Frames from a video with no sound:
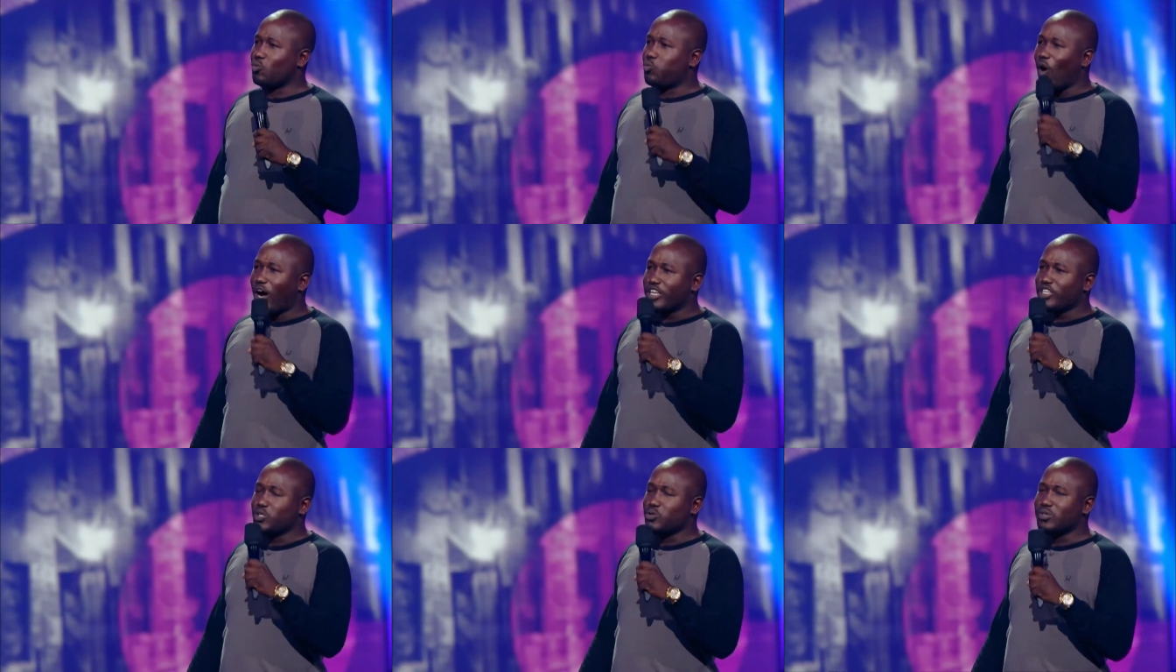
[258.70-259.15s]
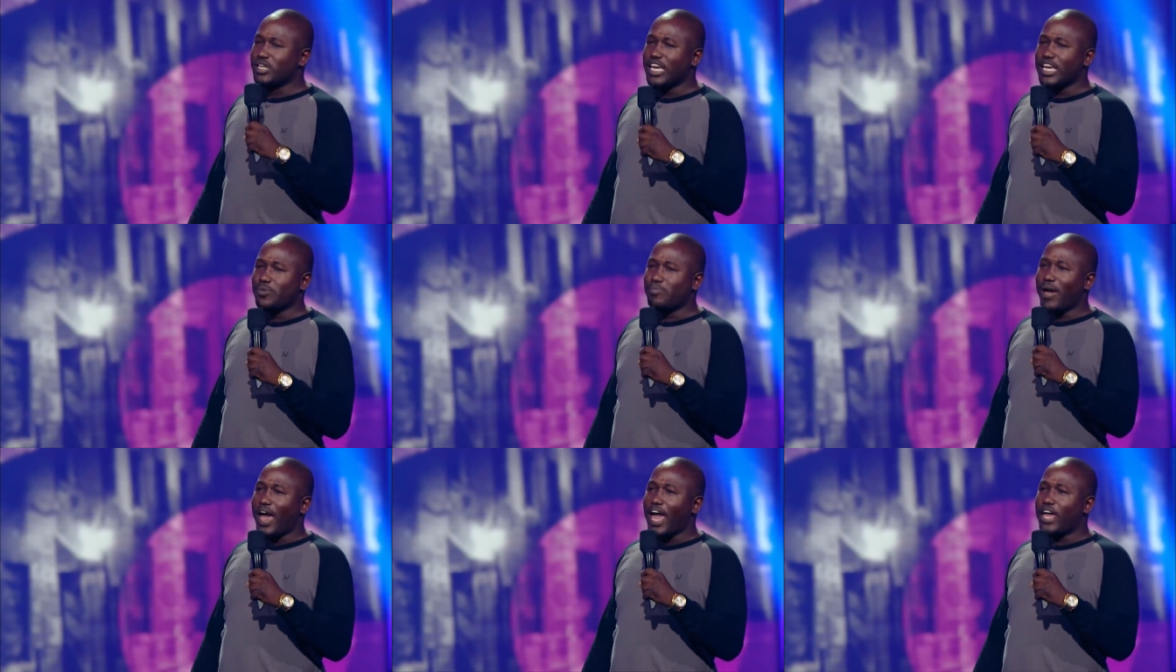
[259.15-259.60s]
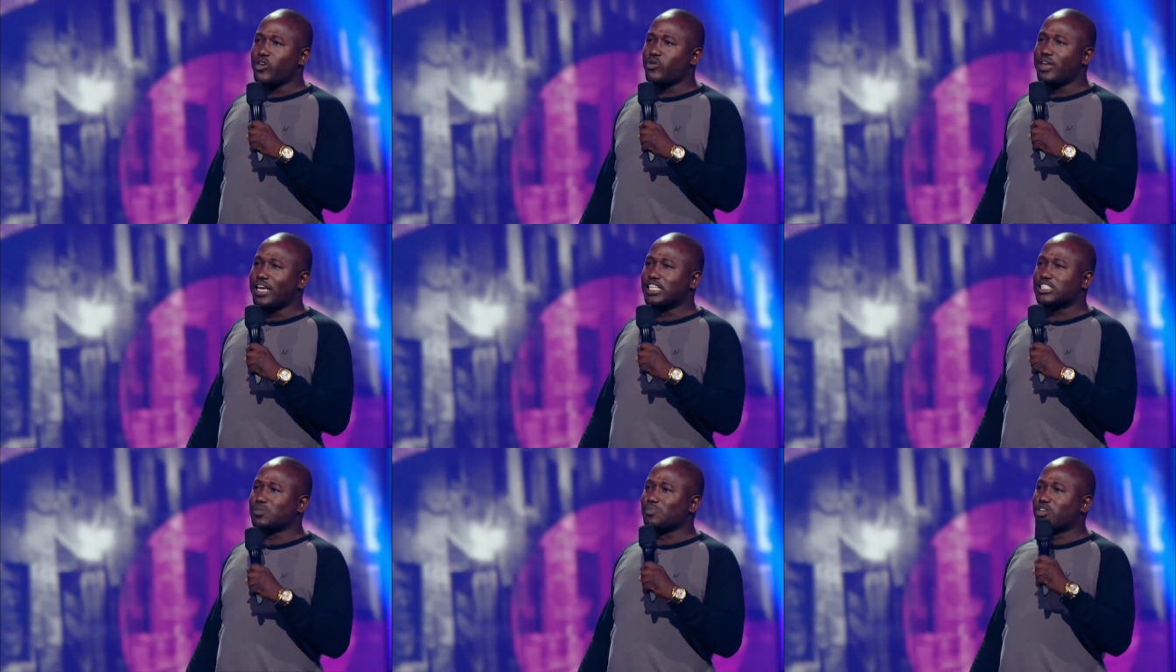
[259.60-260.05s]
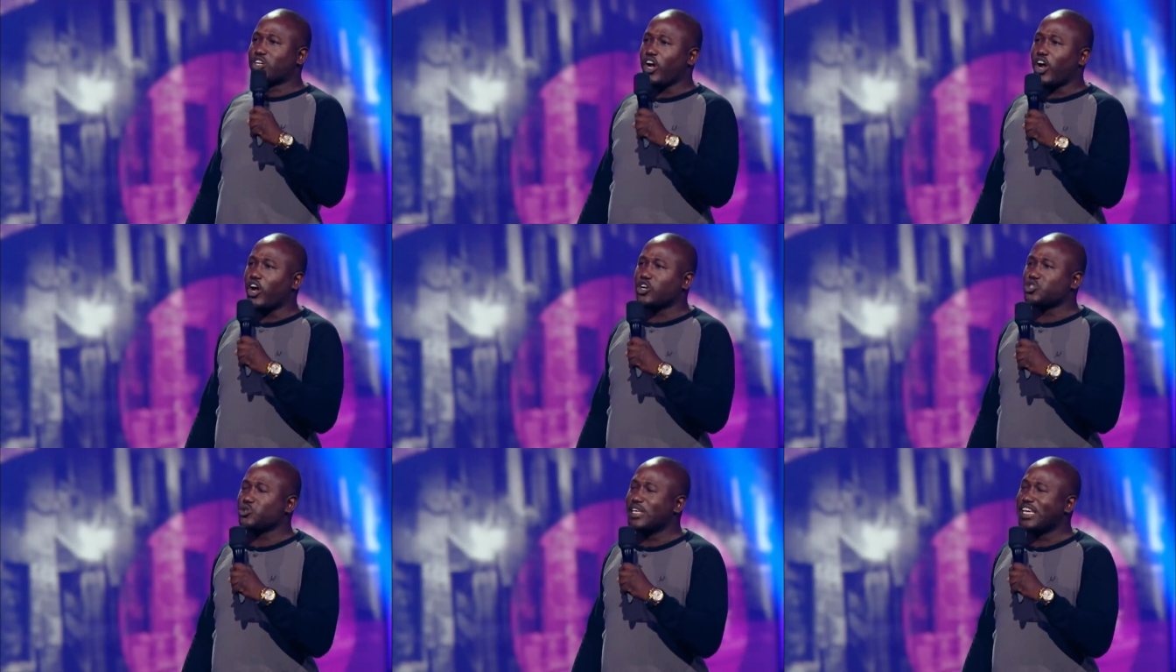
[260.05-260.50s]
What do you need, man? You need some
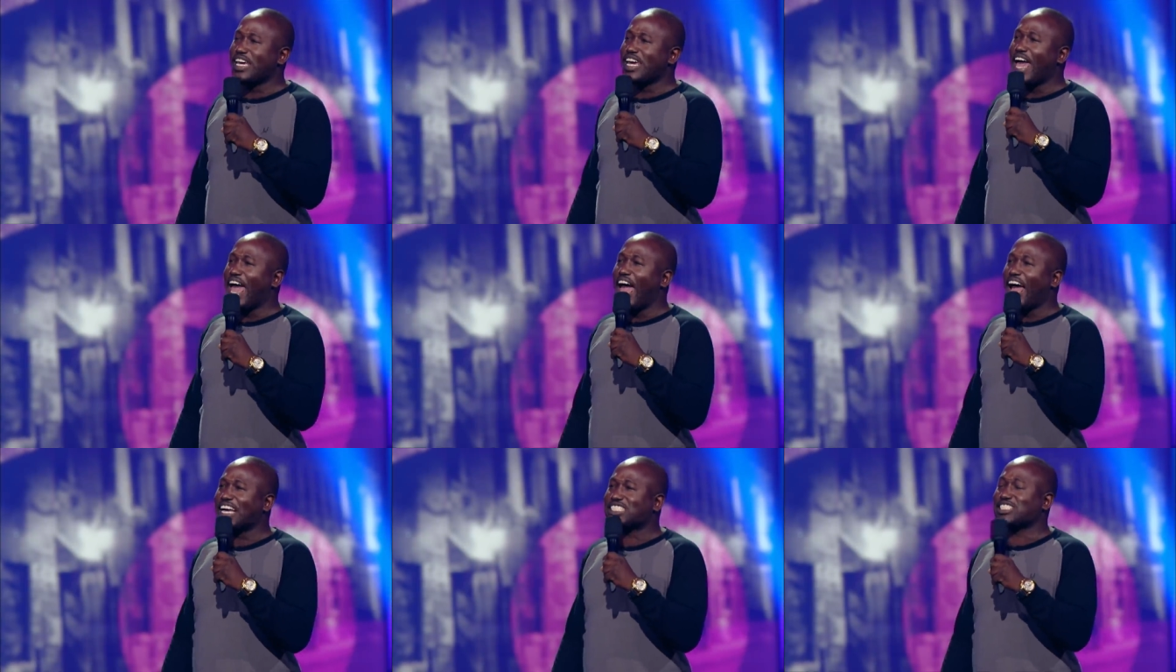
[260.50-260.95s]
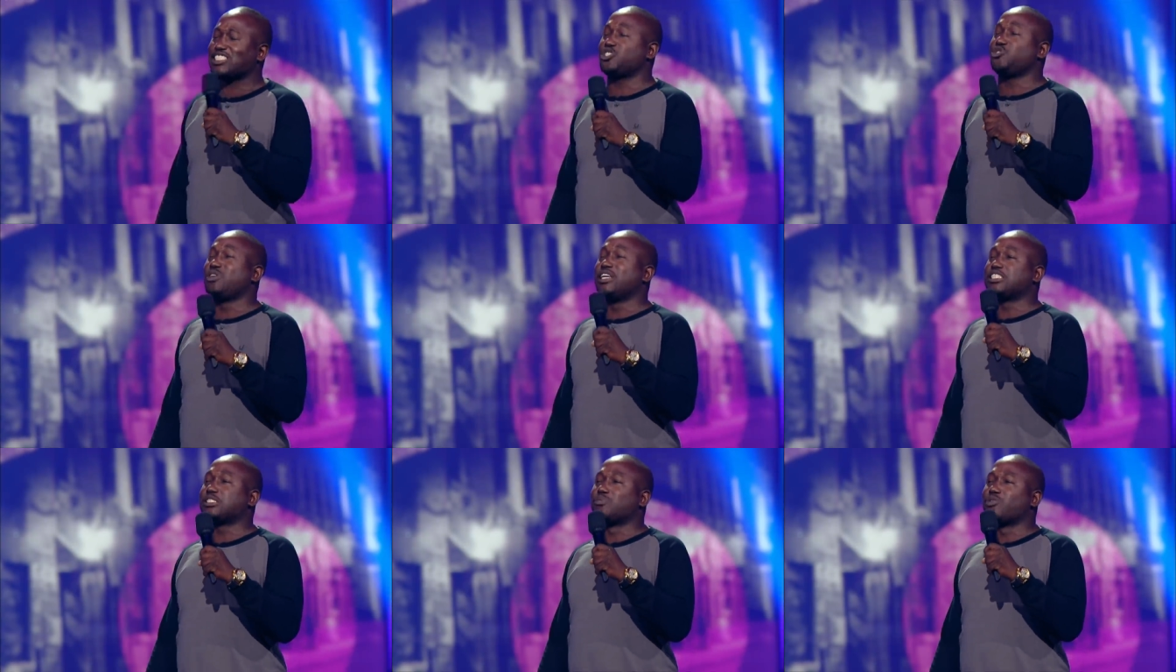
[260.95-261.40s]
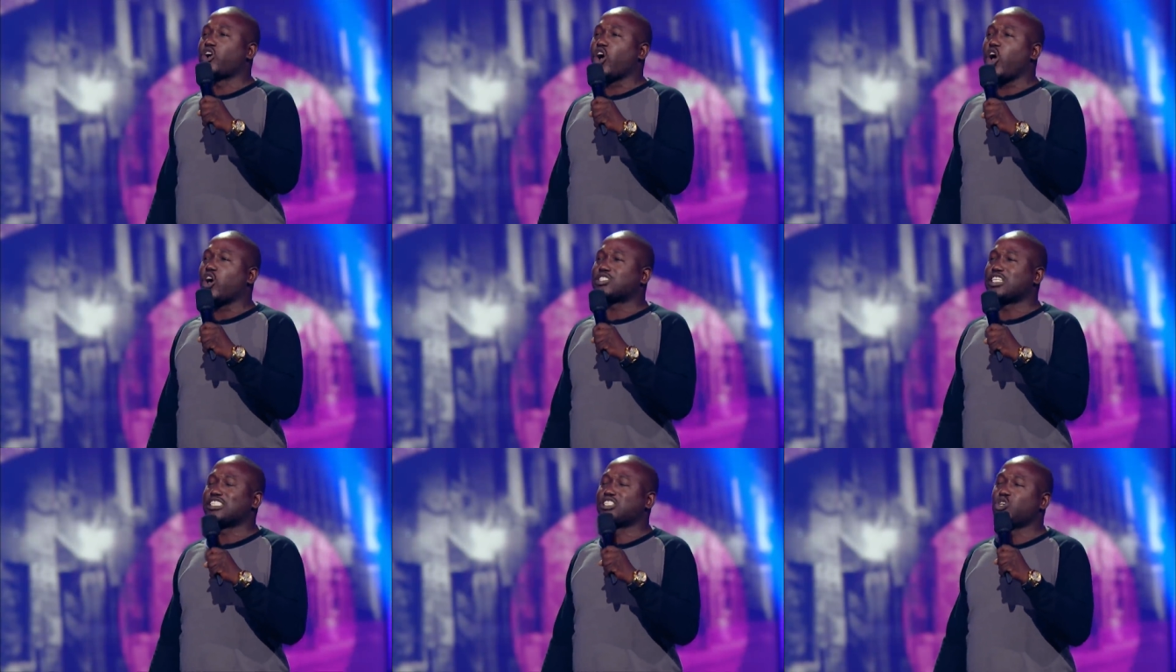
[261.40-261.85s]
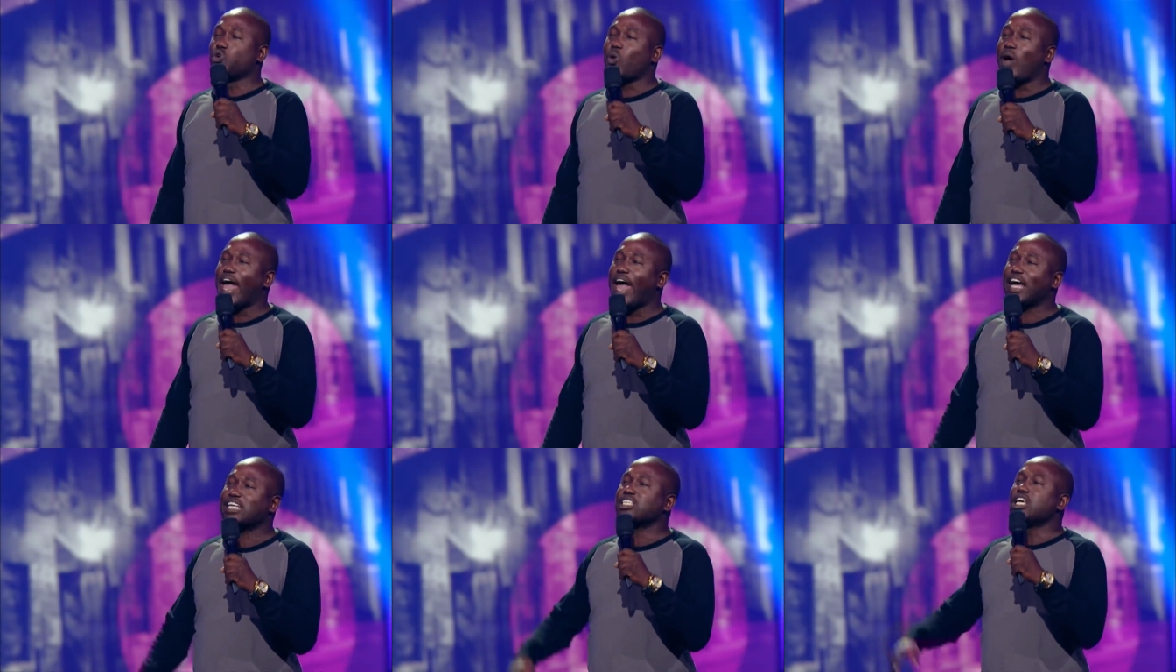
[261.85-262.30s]
girls, you need X, you need some girls that
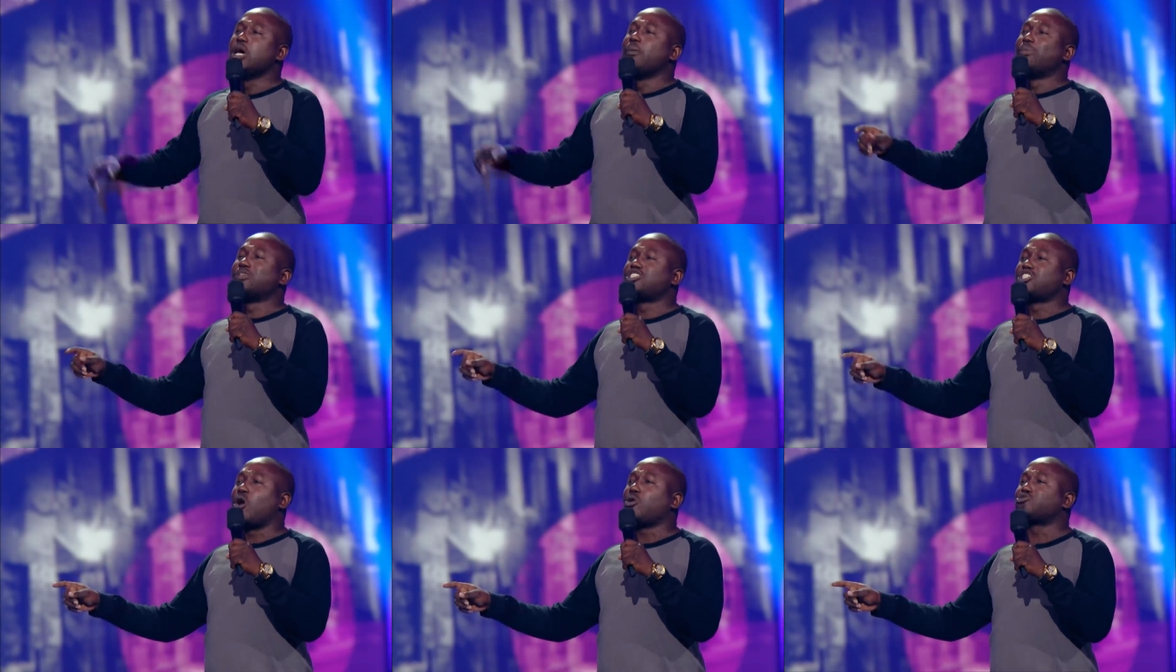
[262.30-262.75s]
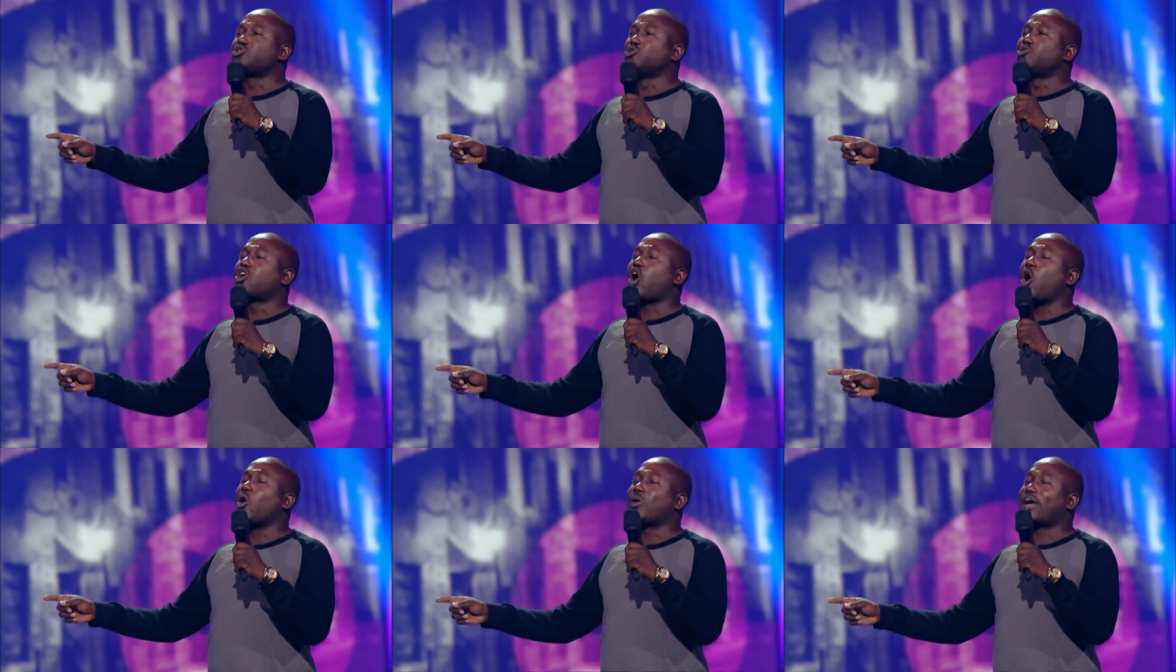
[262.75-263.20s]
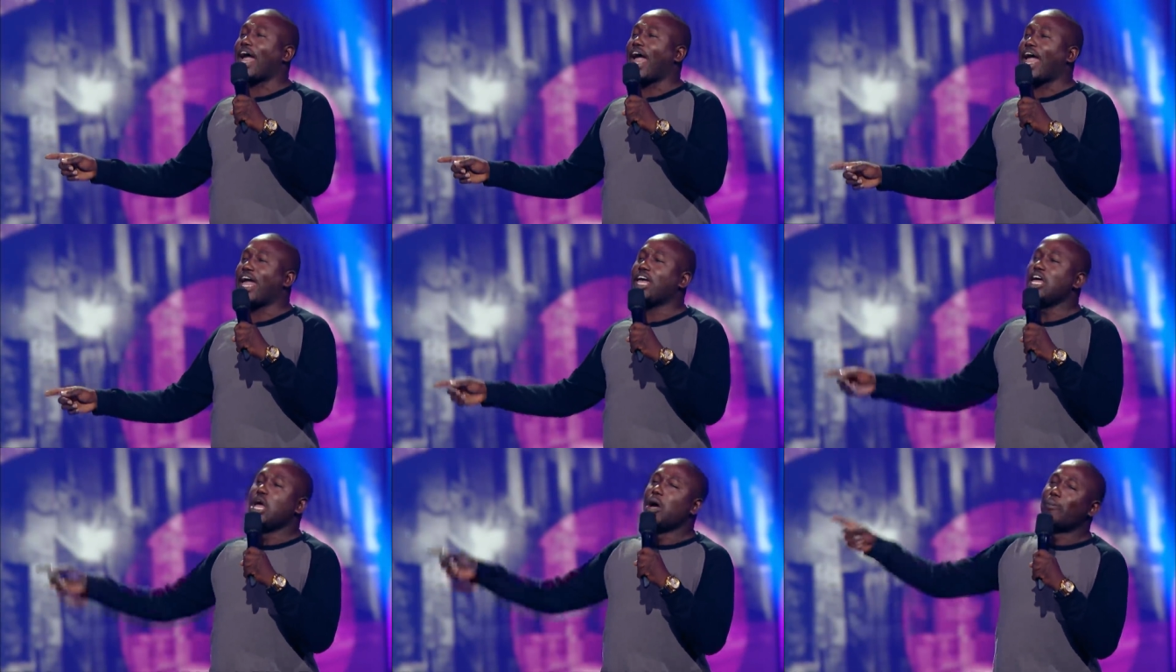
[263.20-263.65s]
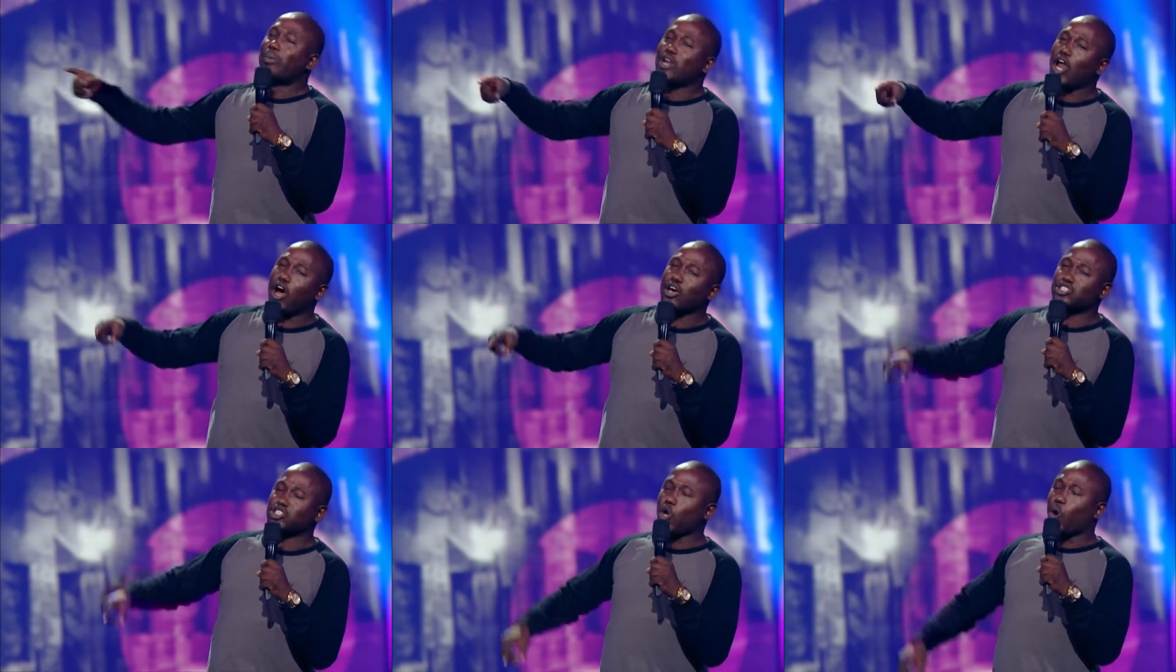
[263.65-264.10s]
do X, but don't do cocaine, but
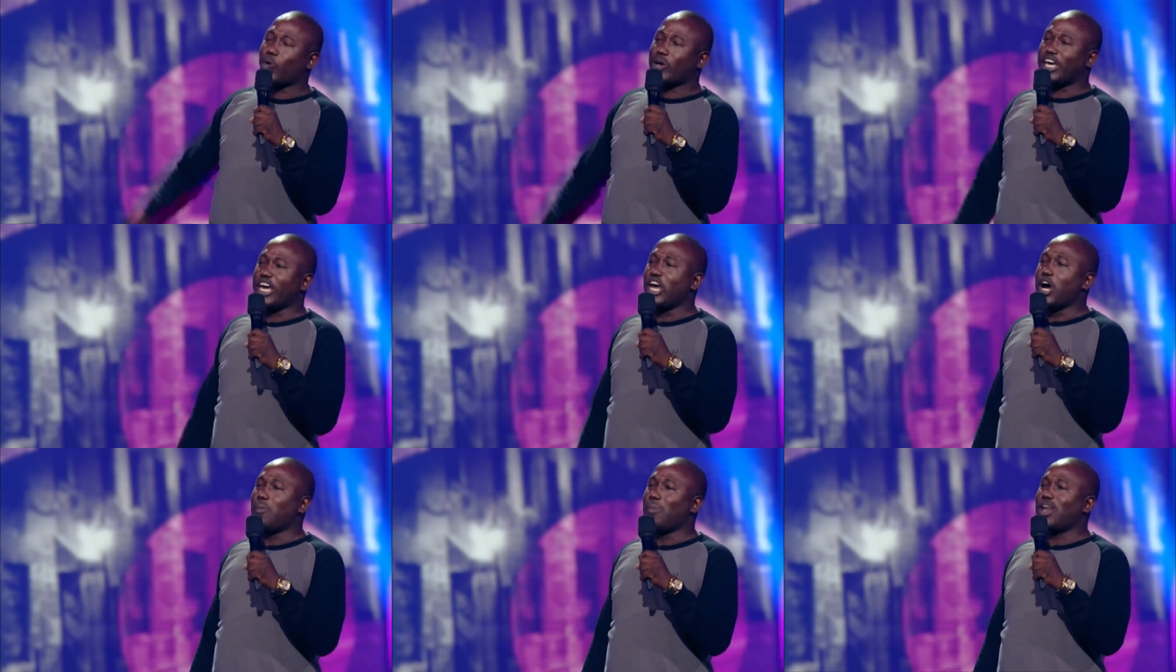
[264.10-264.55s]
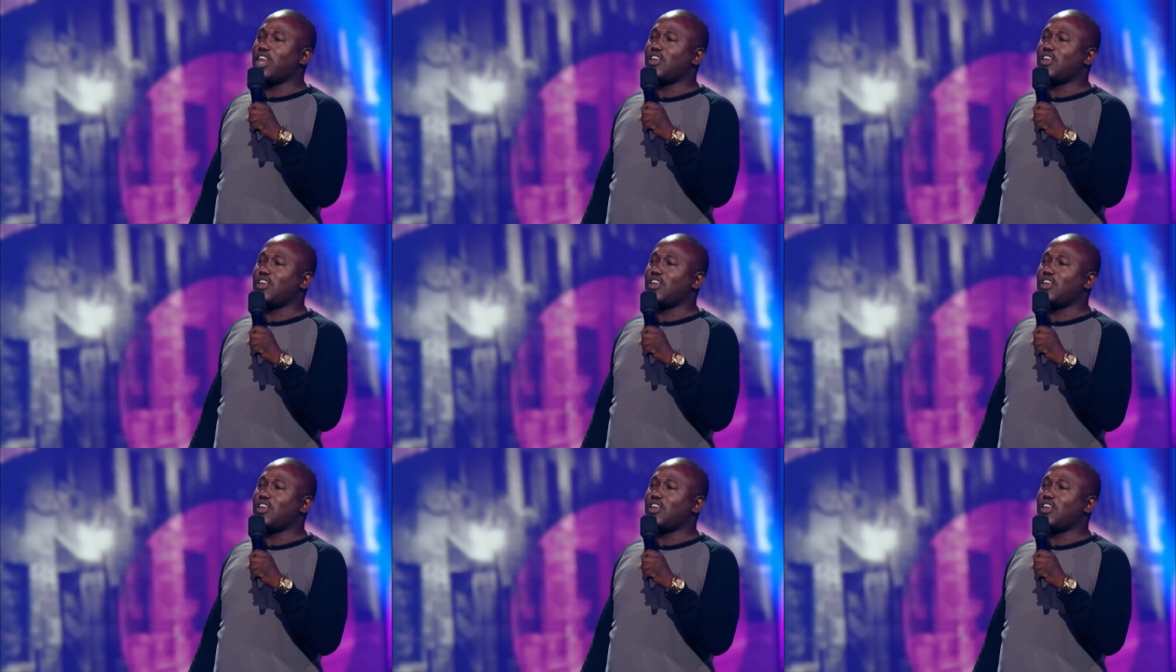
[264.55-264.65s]
also kill